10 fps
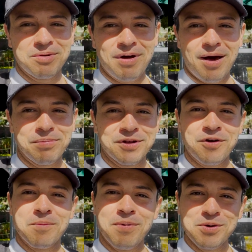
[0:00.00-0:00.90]
popular
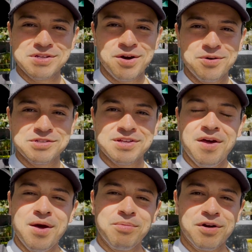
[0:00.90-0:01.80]
on both coasts,
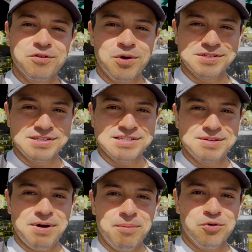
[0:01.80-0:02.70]
but of course the
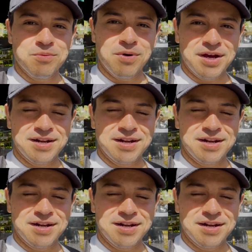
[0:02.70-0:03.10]
Disney Popcorn Bucket